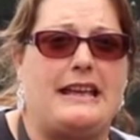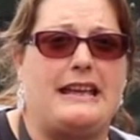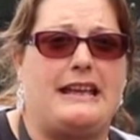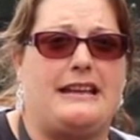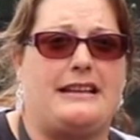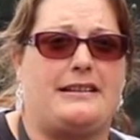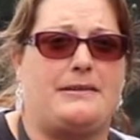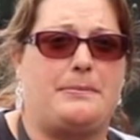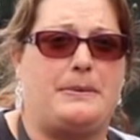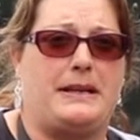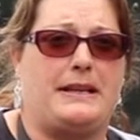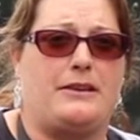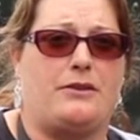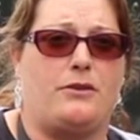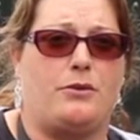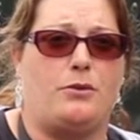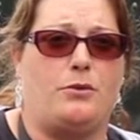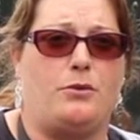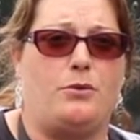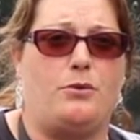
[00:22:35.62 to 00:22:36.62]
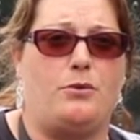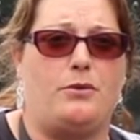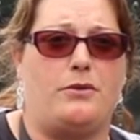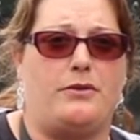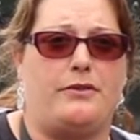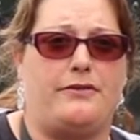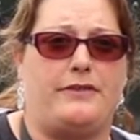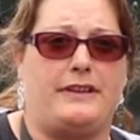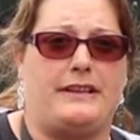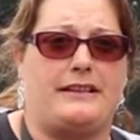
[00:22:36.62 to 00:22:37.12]
It spent all
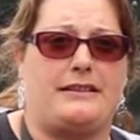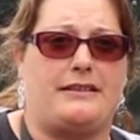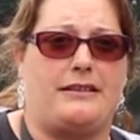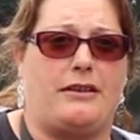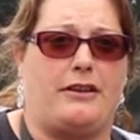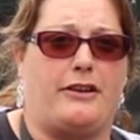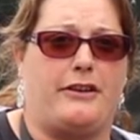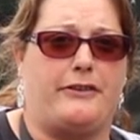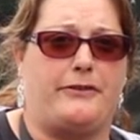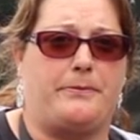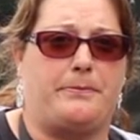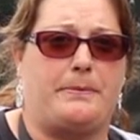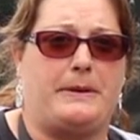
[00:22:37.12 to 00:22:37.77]
of its life